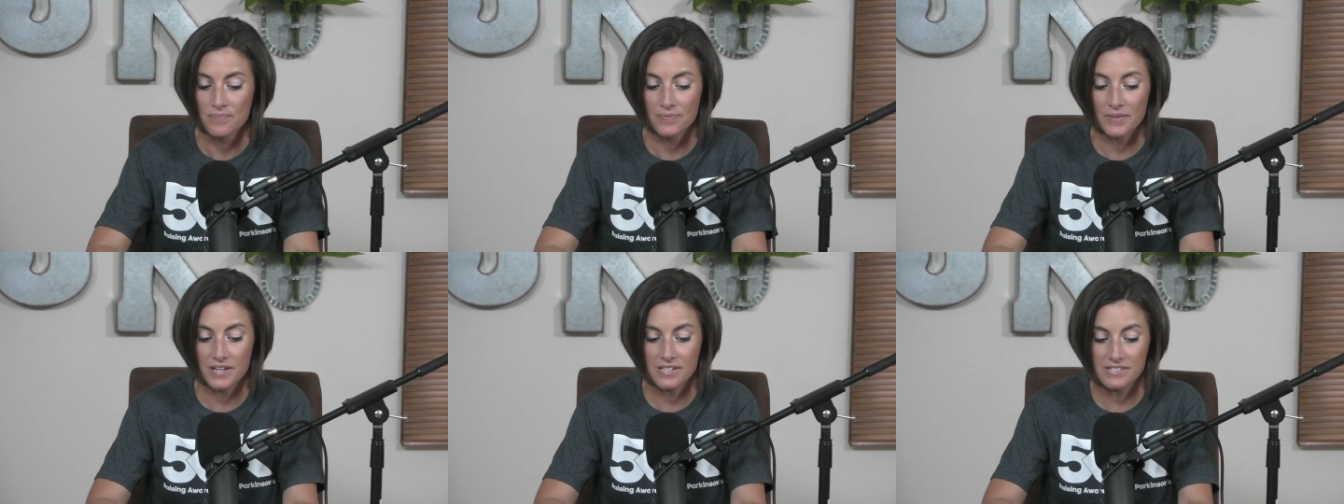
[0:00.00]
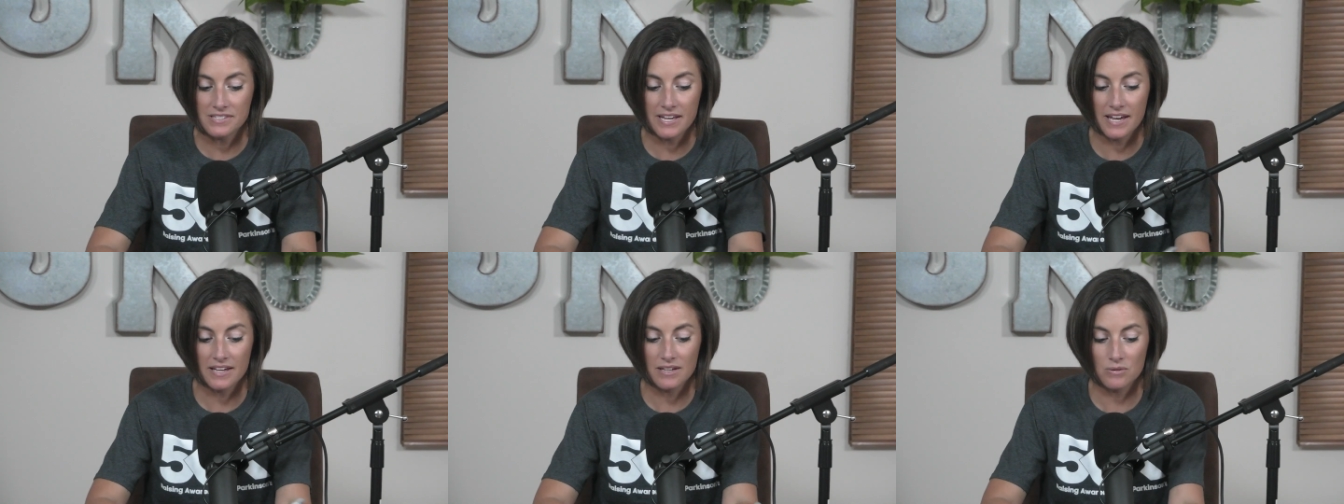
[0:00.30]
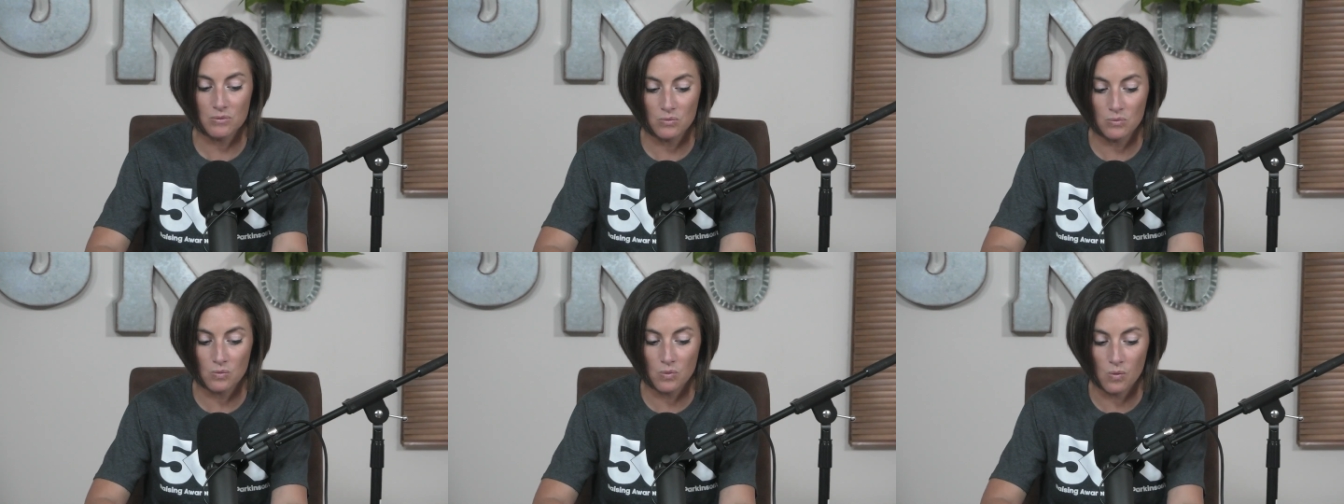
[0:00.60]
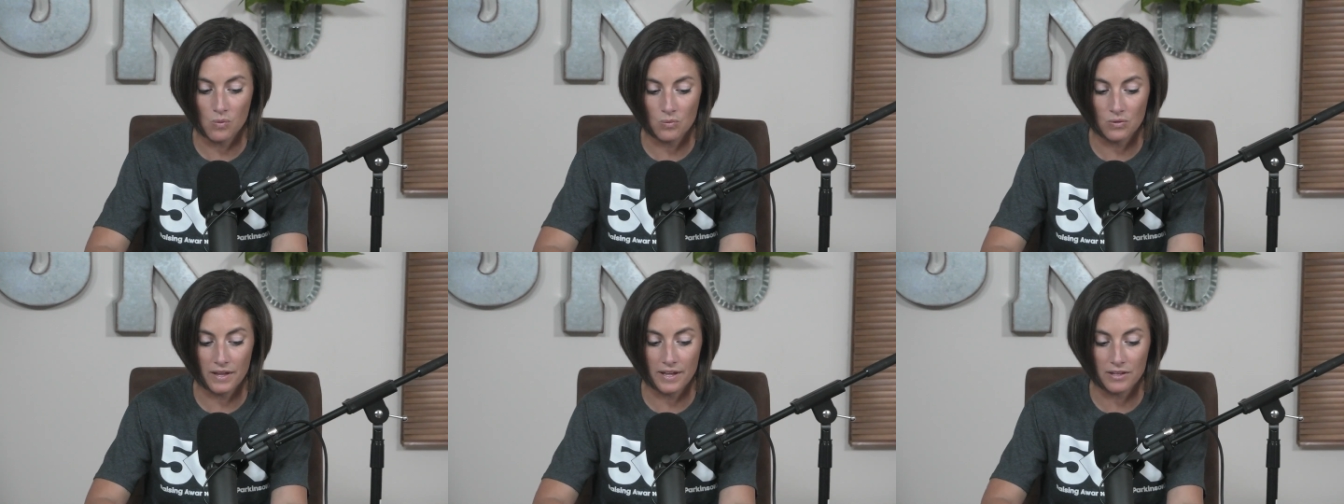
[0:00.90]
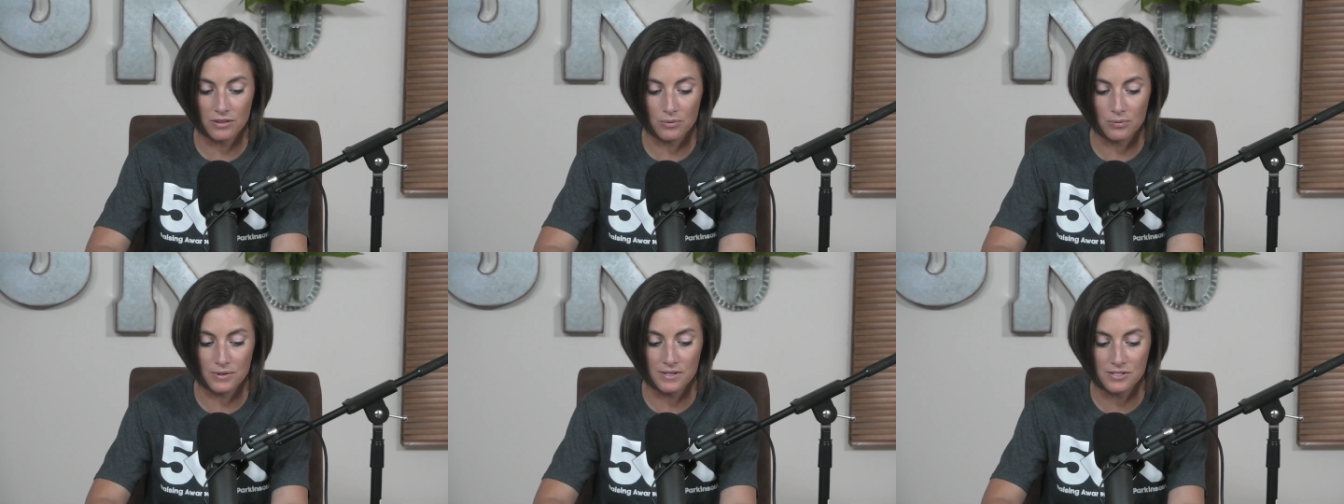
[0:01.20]
they said, like,
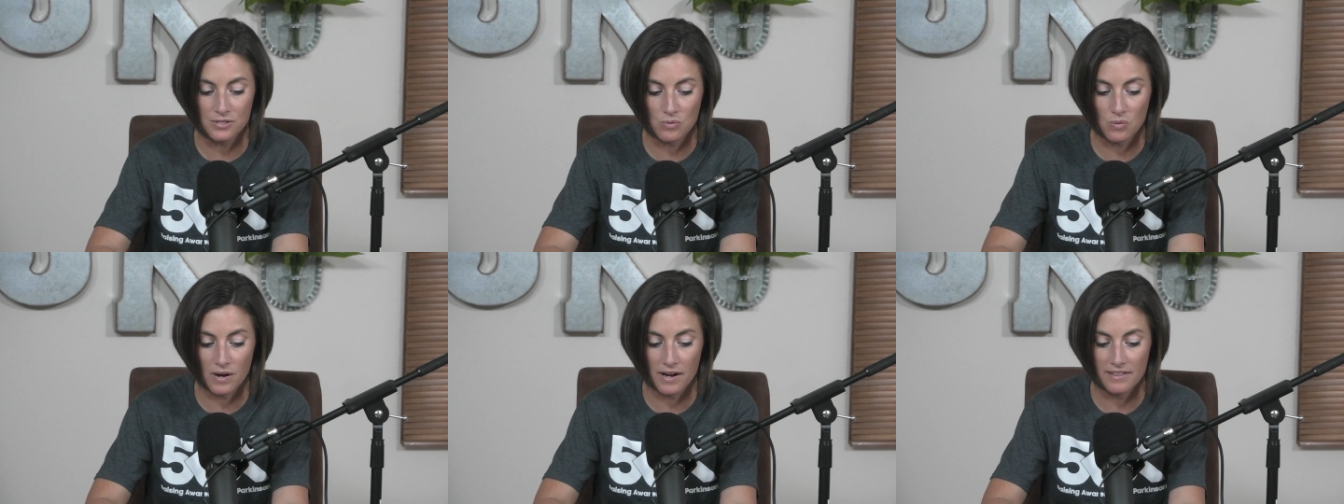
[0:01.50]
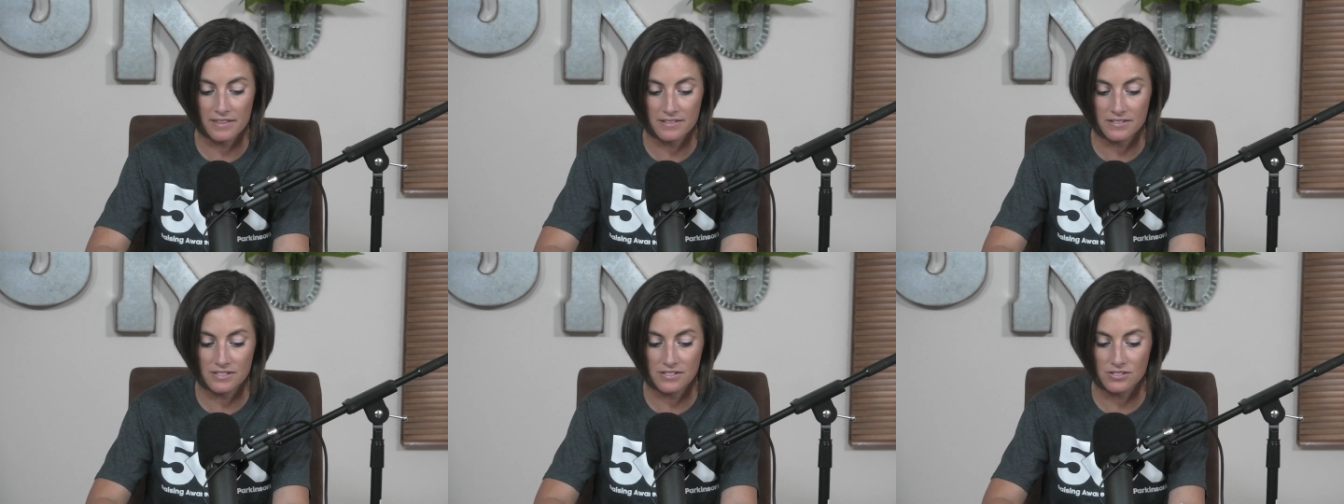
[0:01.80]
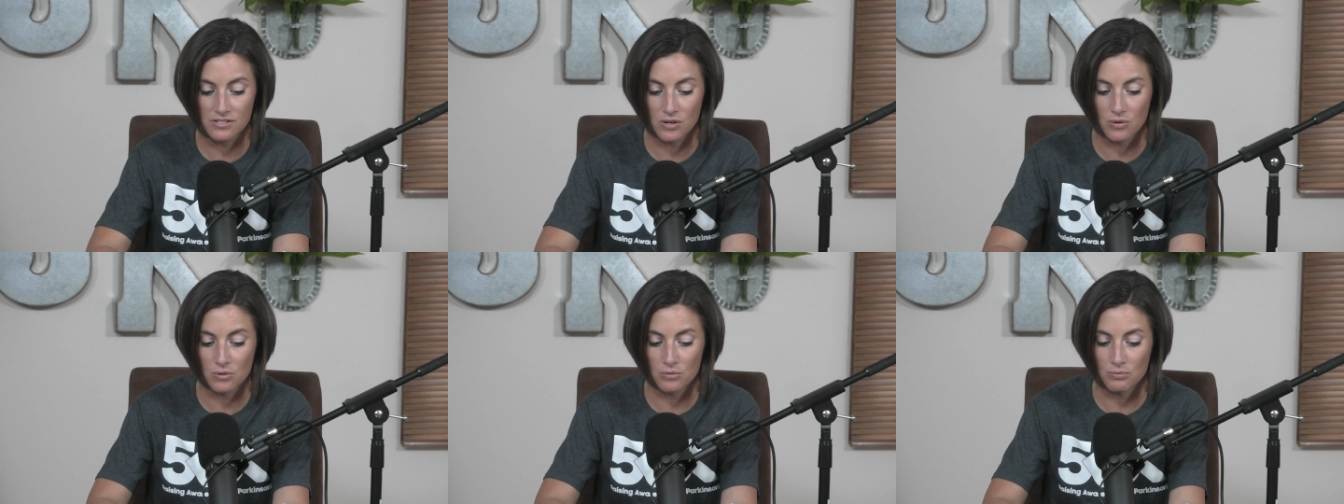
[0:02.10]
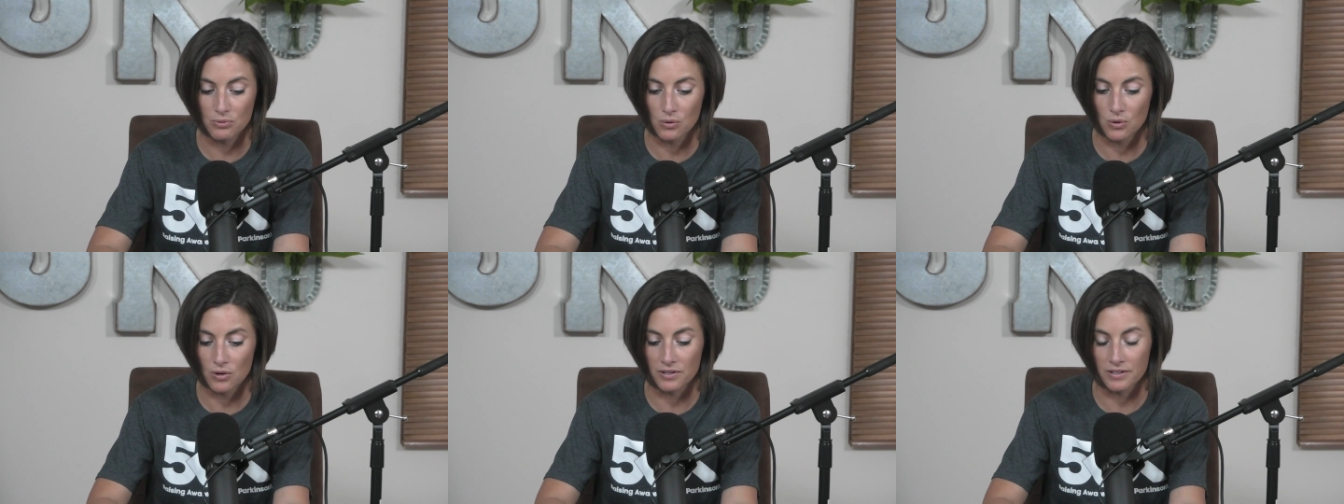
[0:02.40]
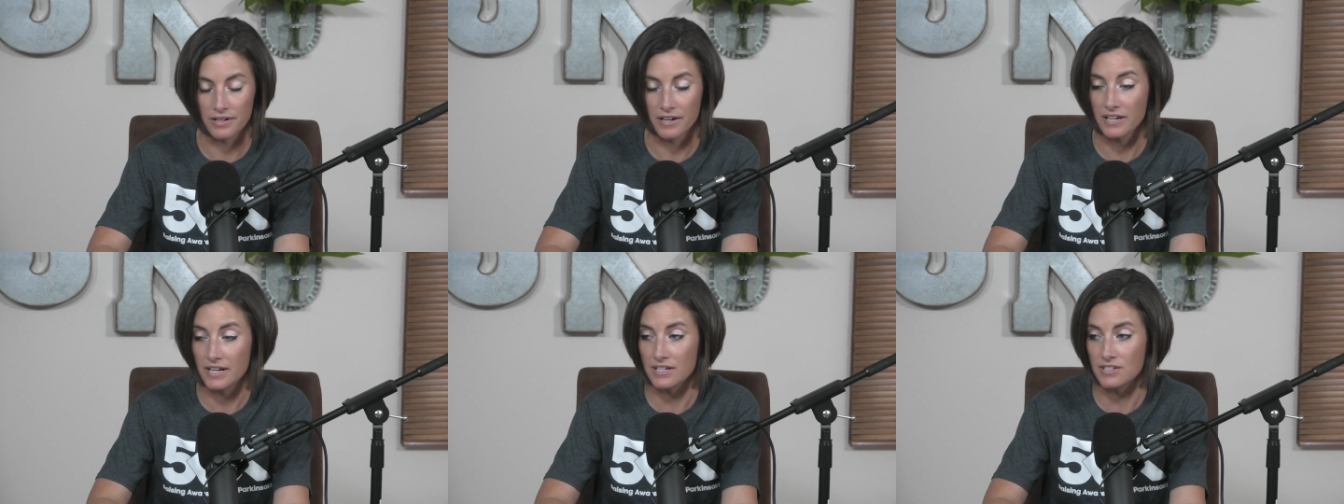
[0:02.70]
the reason why this is so
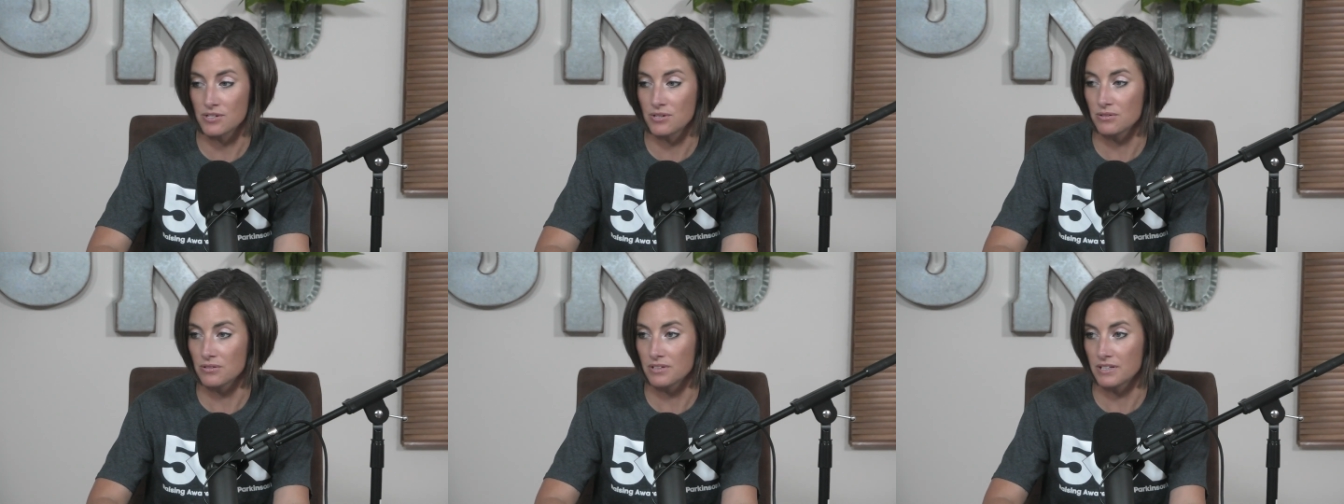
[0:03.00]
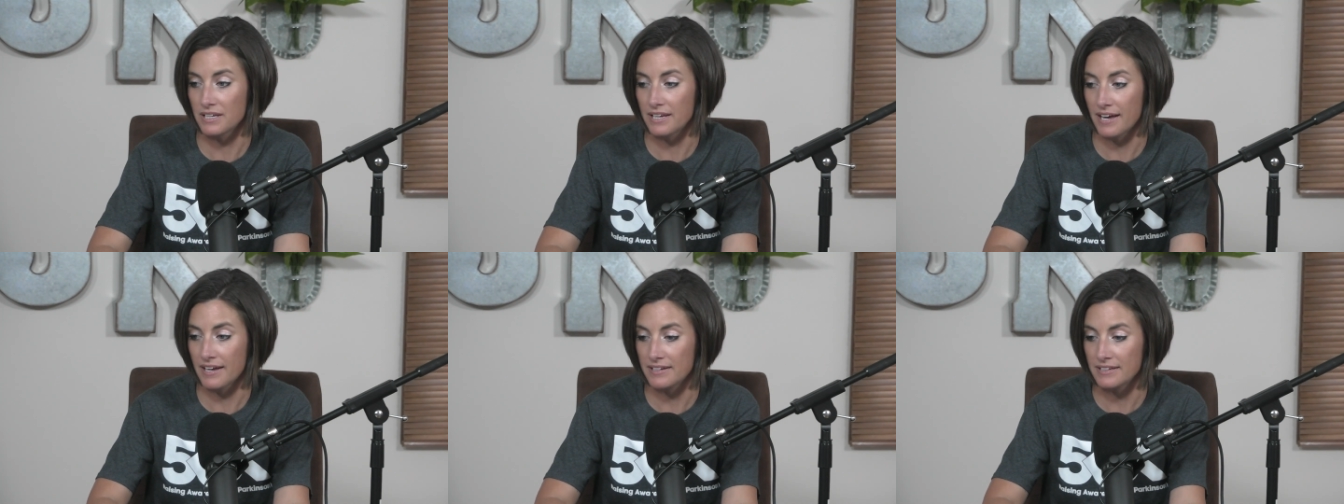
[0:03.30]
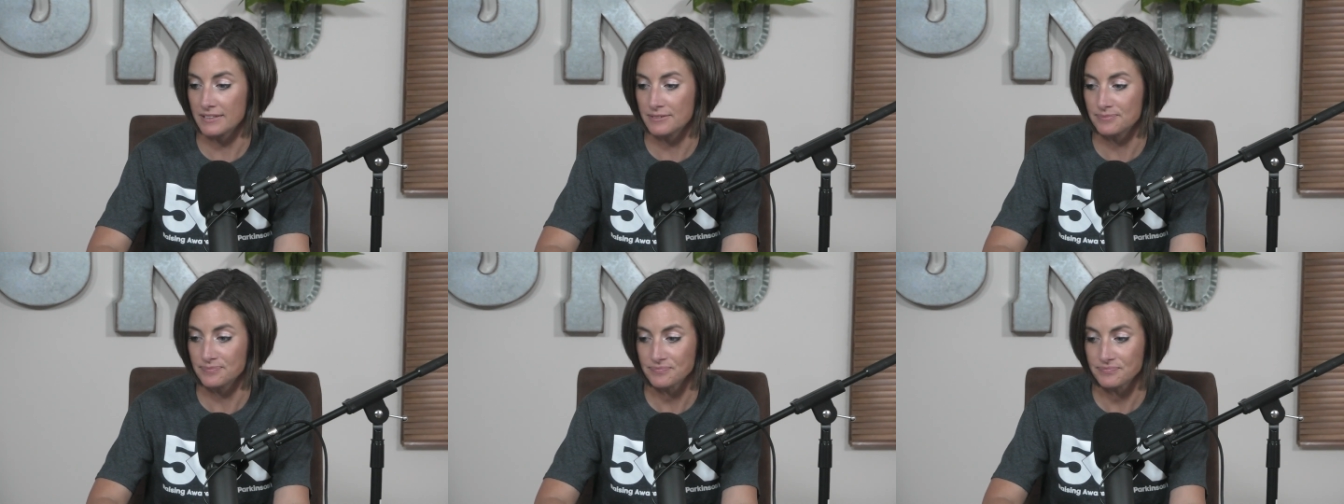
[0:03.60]
important, and I totally get it,